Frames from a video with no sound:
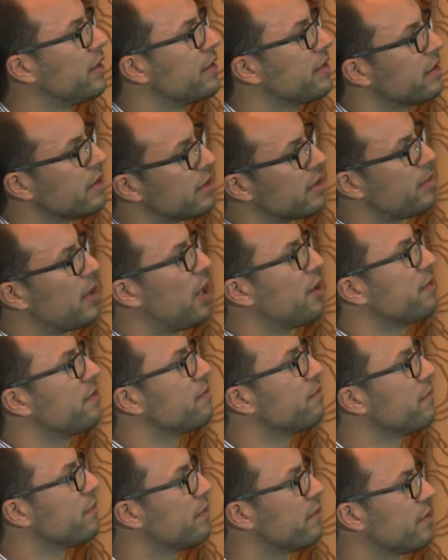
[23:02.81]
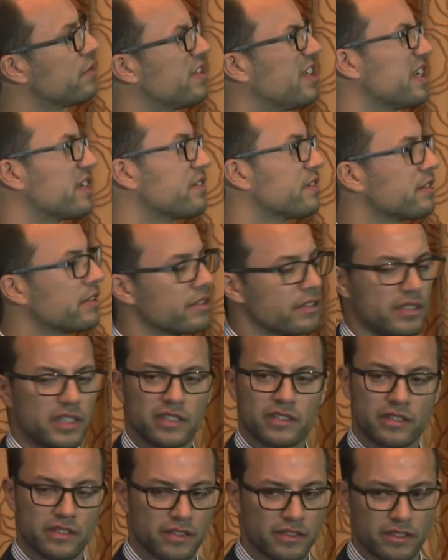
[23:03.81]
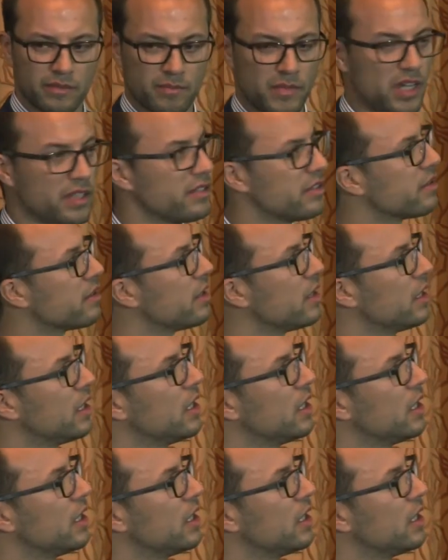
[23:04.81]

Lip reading: is about six months.